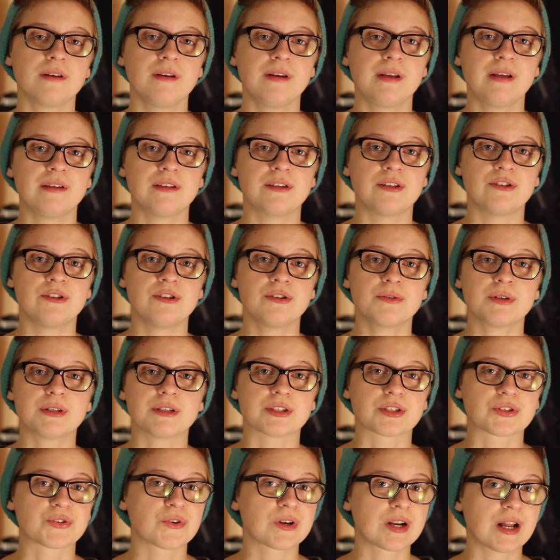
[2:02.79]
you need to do
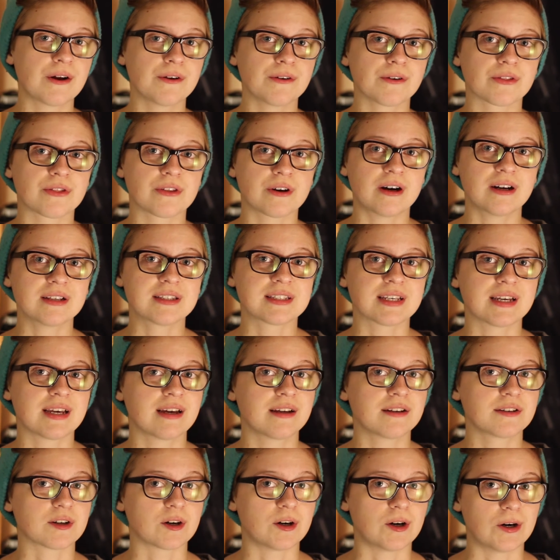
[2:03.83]
is sort out your thoughts
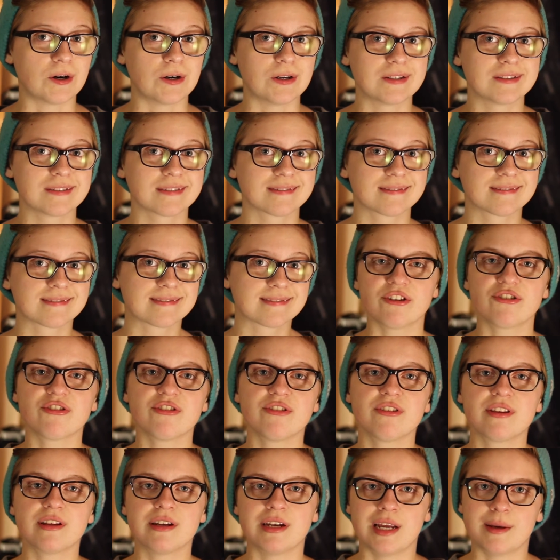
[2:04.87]
and call. In
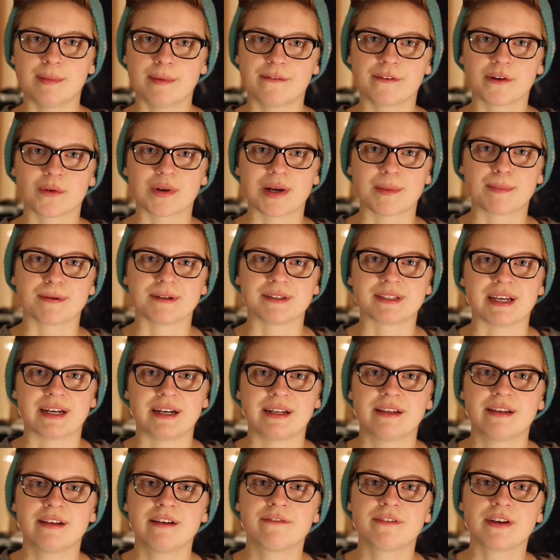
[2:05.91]
addition to the name of your
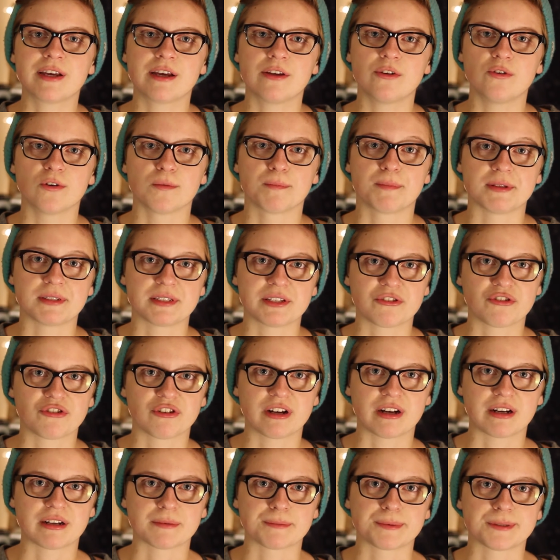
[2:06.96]
representative and your position
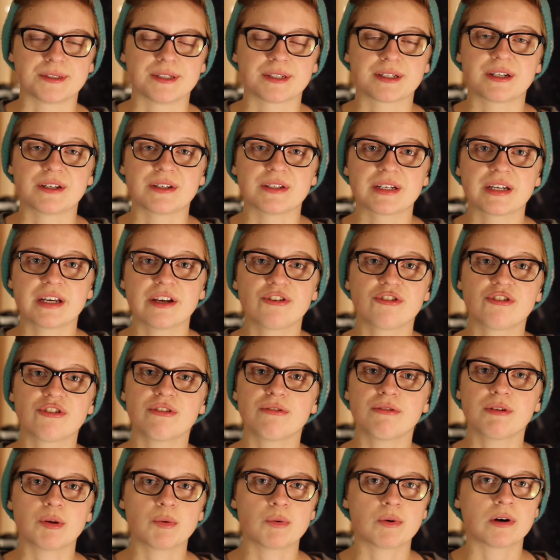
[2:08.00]
on a particular
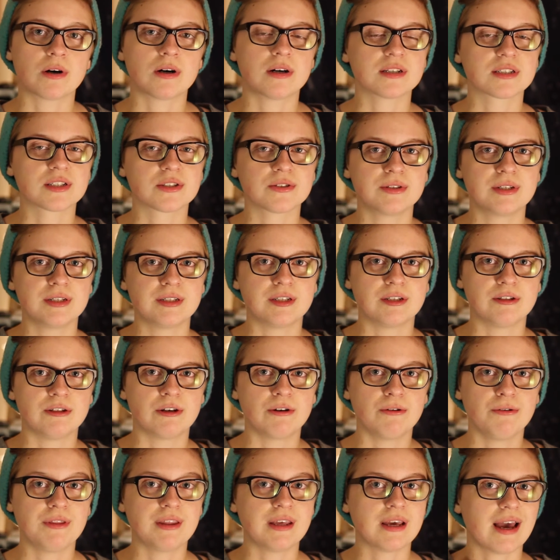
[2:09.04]
issue, you will also need to
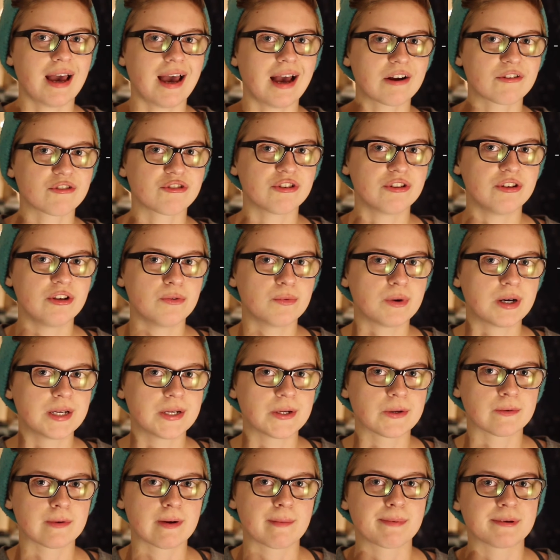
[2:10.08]
know the action you want
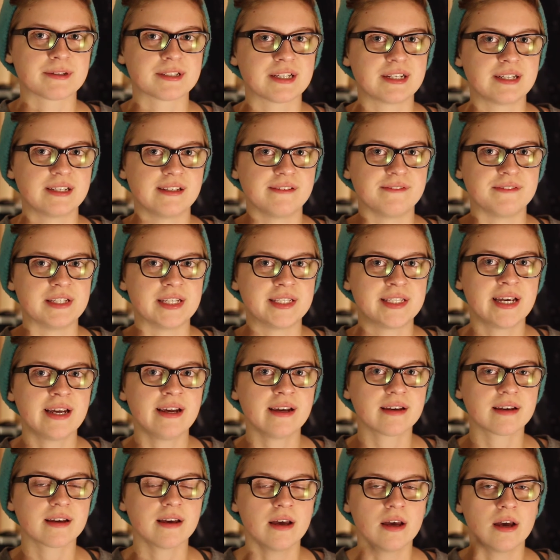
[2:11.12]
your representative to
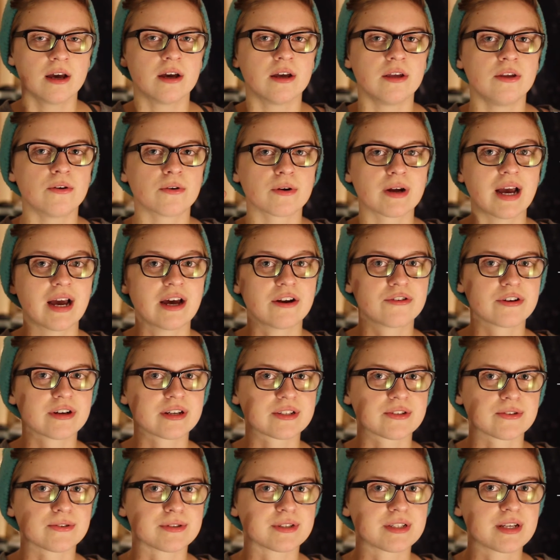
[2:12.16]
take, your
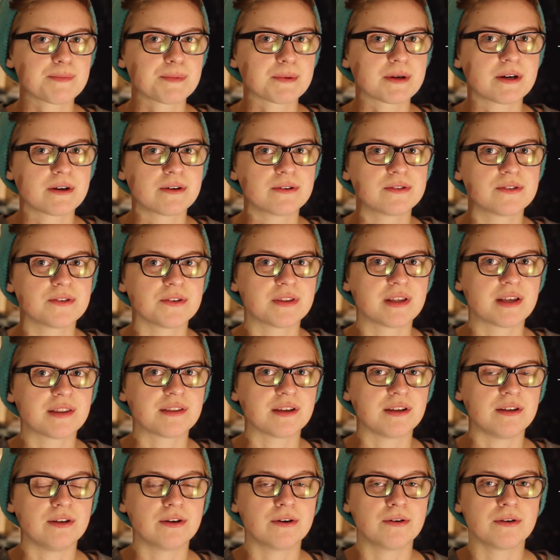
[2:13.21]
address or zip code so that
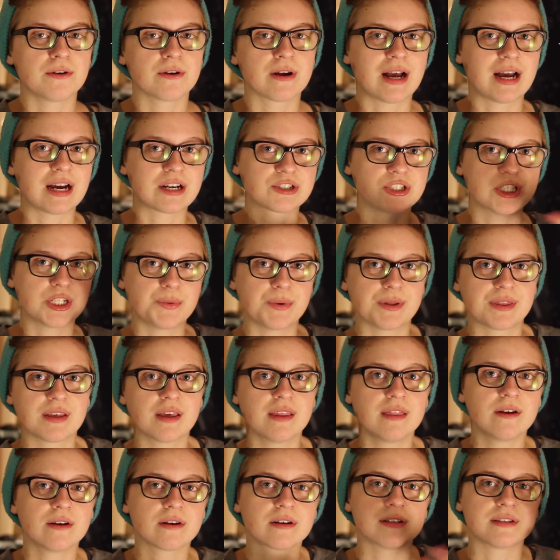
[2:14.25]
they know you're actually
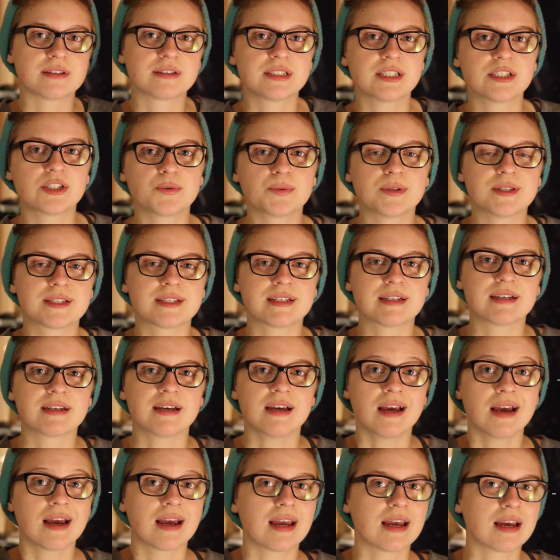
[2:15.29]
within their constituency,
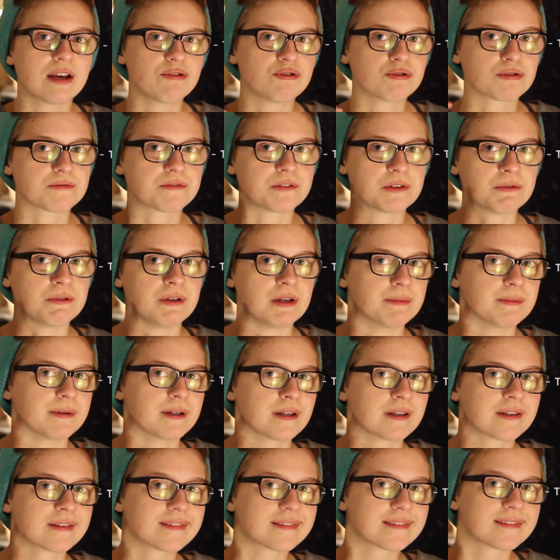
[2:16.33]
and your phone
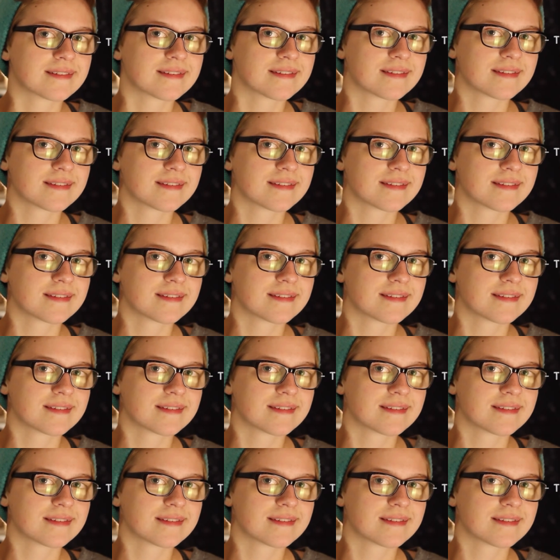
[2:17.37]
number. If it